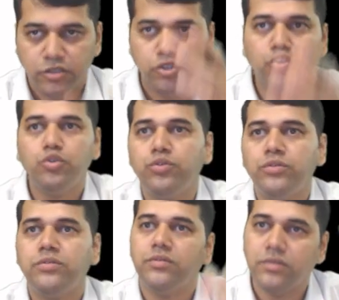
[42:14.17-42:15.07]

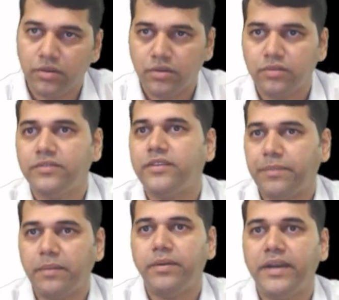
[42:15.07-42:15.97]
June,
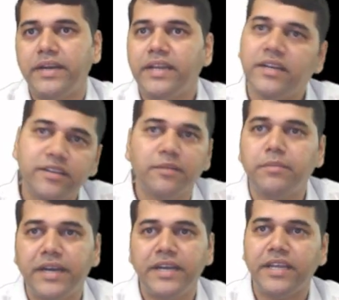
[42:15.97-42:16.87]
September ending,
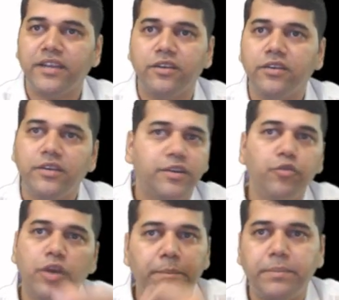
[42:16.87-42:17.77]
December ending,
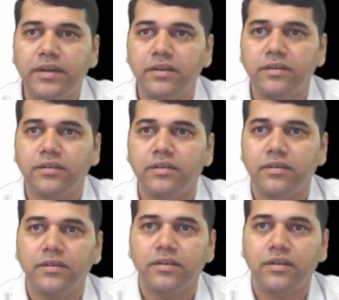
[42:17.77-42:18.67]
review happened.
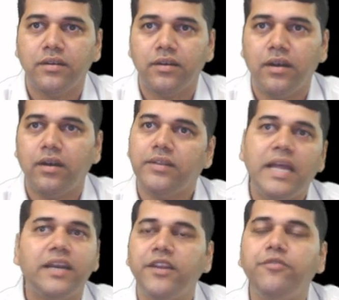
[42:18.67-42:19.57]
Ah,
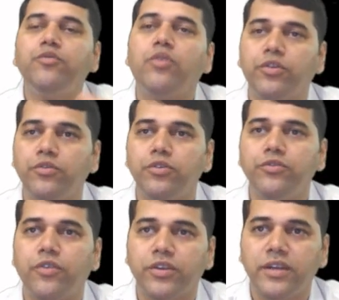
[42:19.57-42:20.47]
that review, what you will do
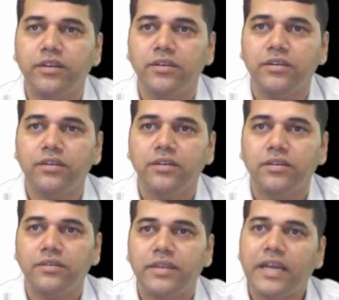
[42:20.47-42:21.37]
for that?
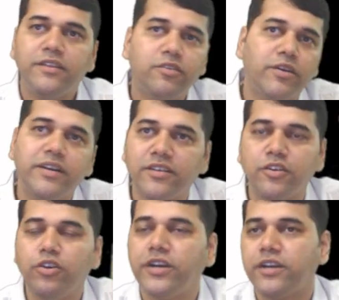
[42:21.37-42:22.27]
That is already
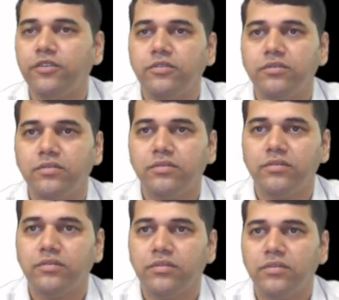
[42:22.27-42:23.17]
circulated, no?
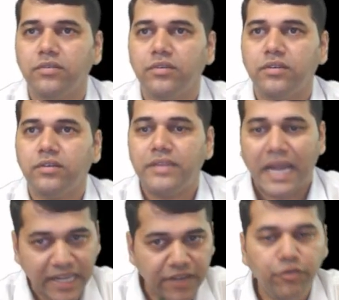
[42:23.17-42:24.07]

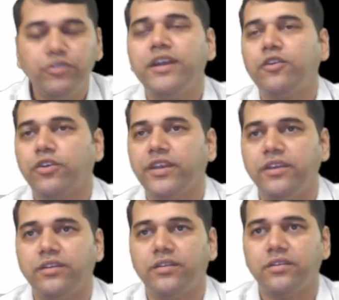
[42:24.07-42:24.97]
That review they are talking
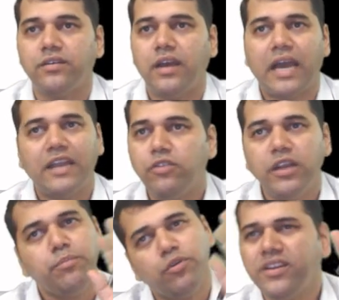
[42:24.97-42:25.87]
here. Annual
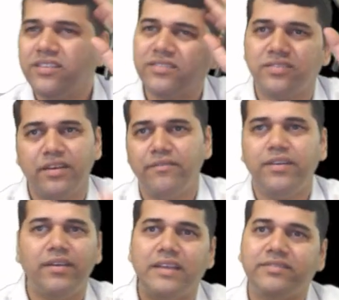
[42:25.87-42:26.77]
report, yes, we
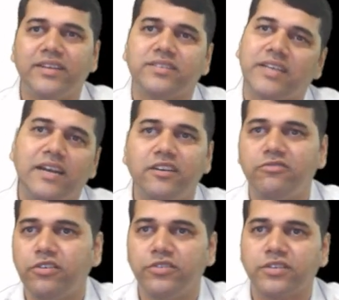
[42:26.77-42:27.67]
SA standards
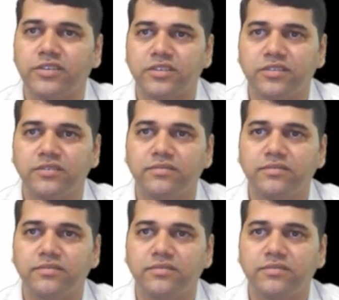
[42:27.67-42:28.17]
we have discussed.